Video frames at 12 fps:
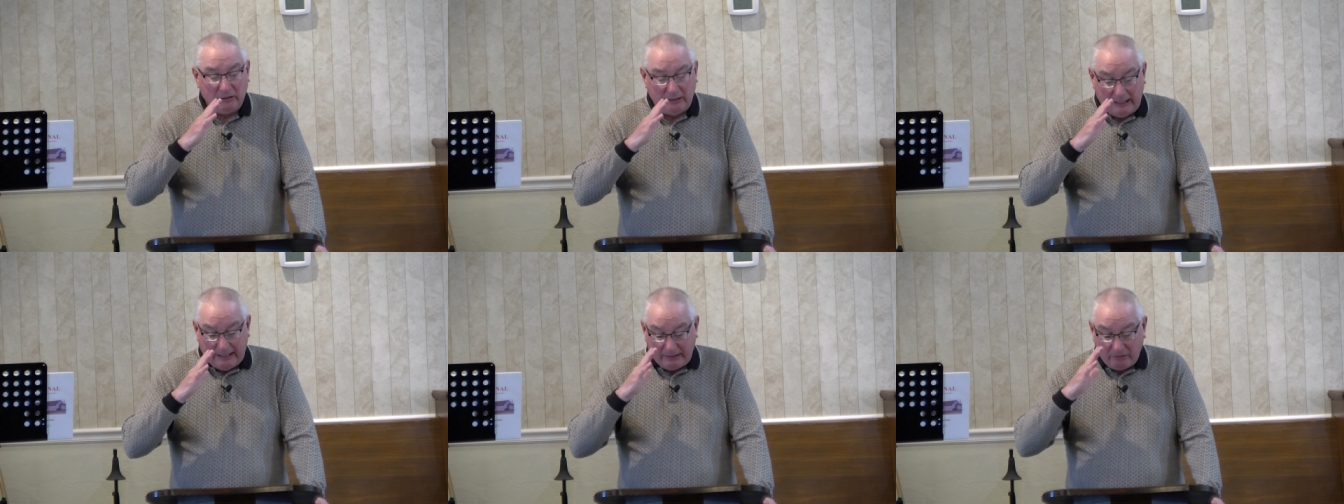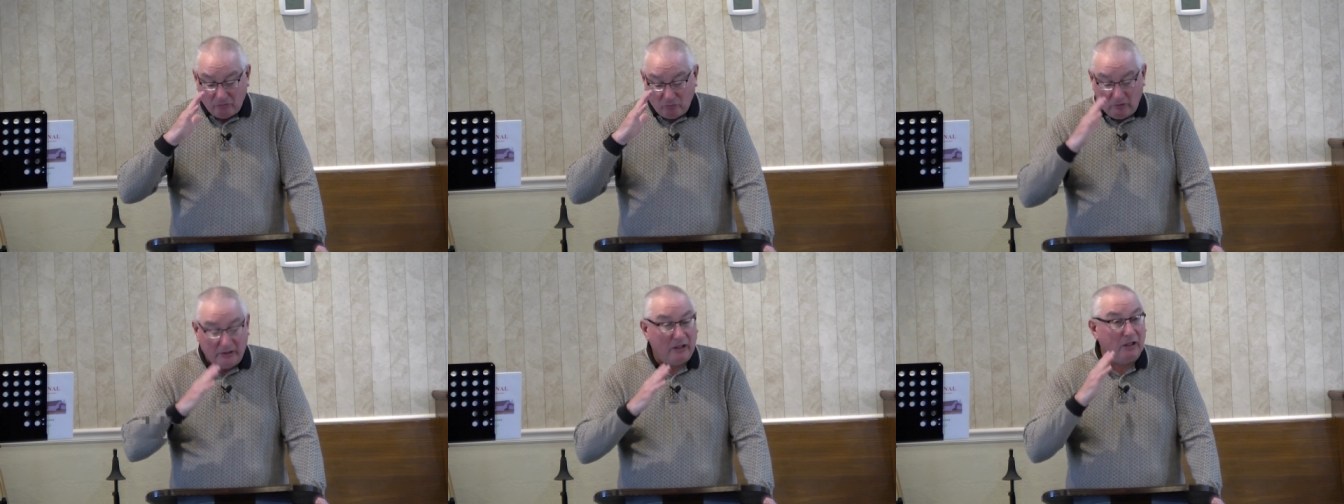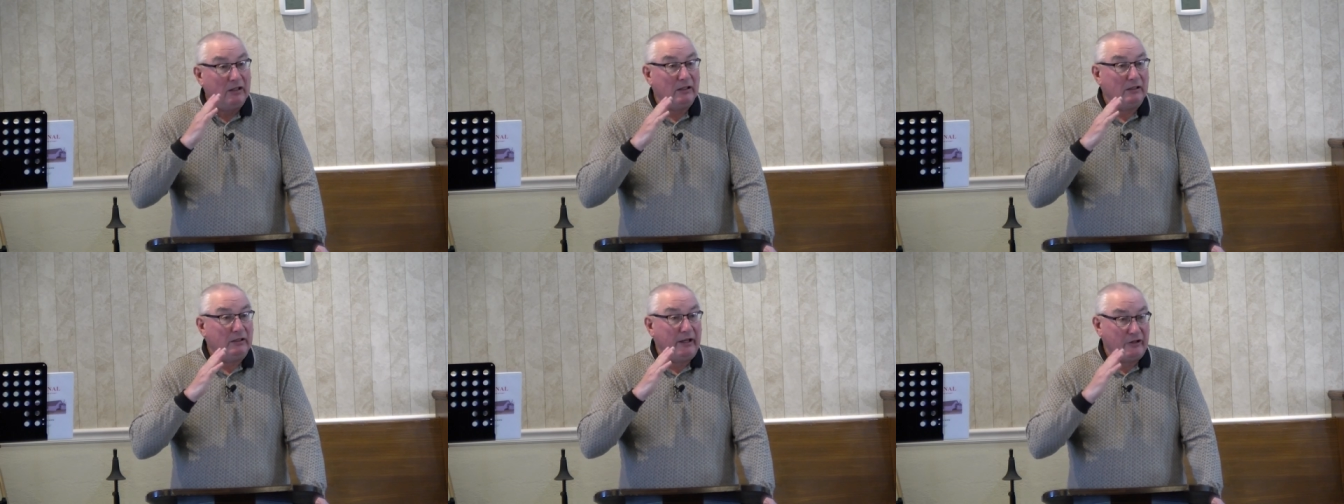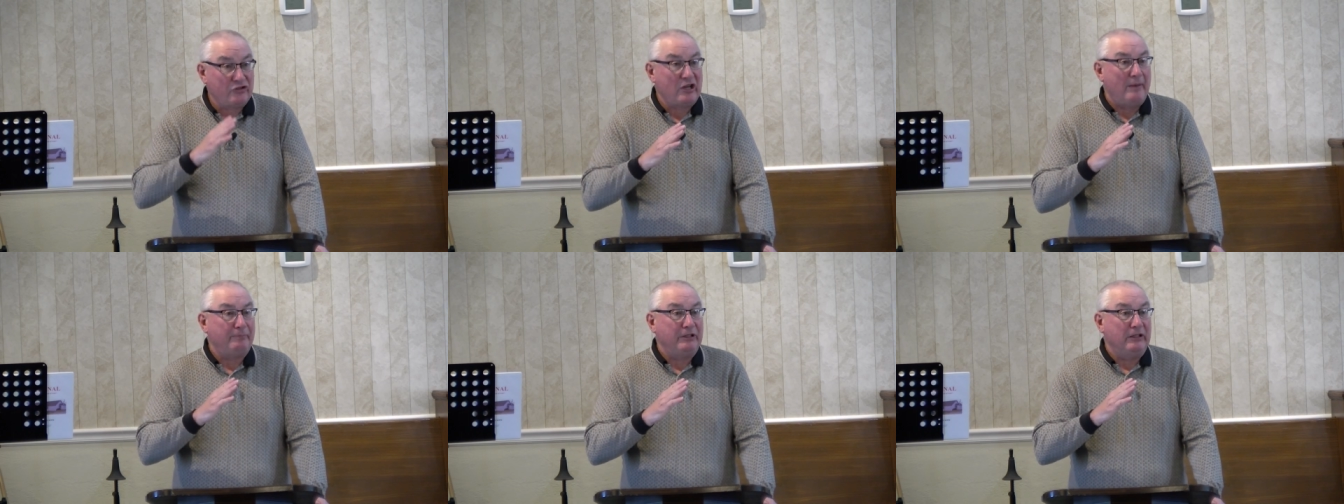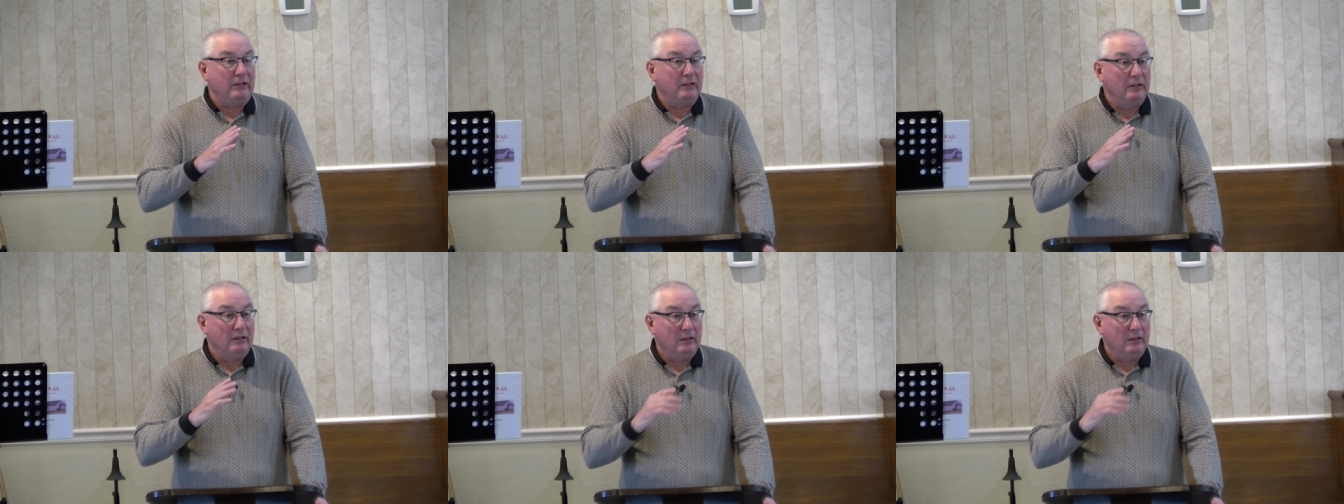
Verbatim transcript: that will accept it.